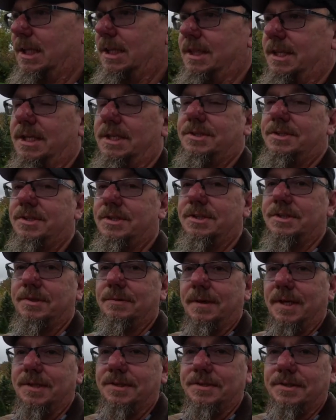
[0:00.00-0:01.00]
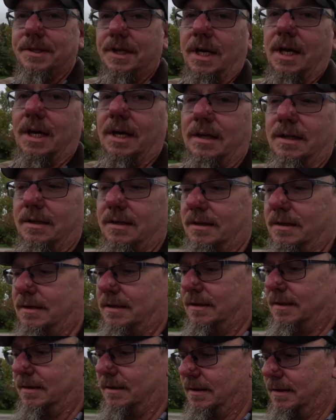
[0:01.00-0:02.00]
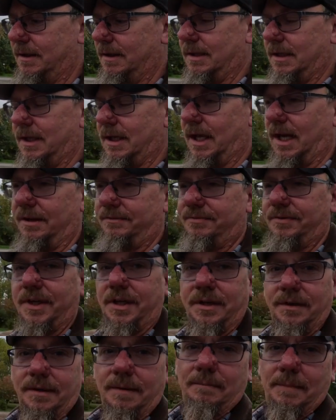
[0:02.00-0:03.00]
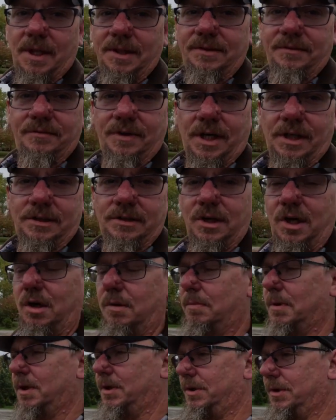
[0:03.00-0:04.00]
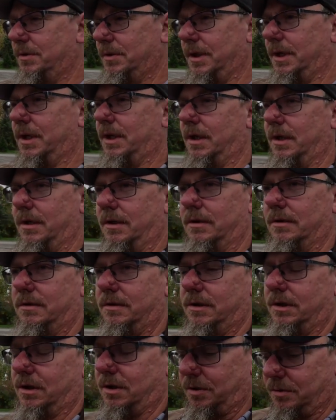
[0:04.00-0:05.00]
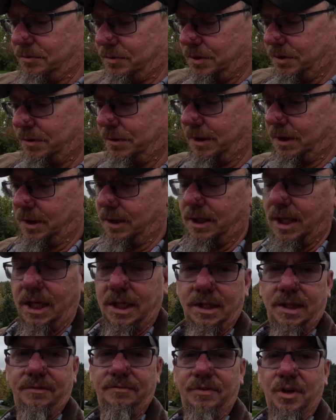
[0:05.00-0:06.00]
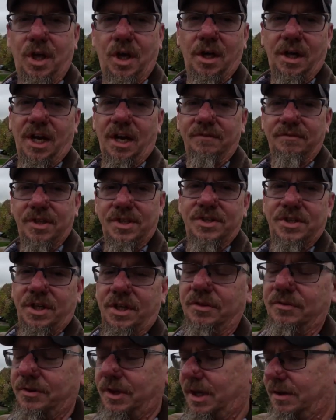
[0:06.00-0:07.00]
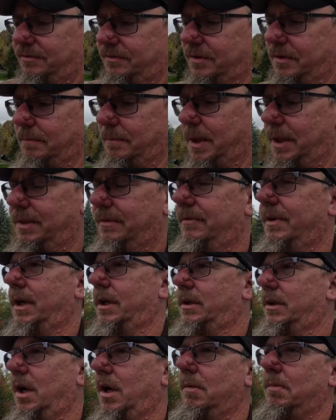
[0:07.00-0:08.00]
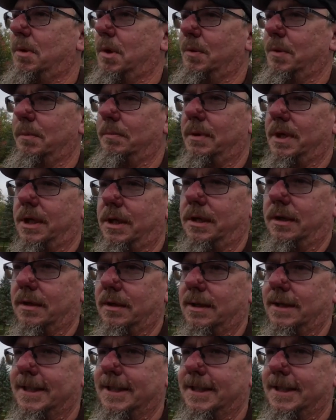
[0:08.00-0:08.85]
This is what's, I figure the month of October doing a, you know, doing a daily vlog every single day for the month of October would be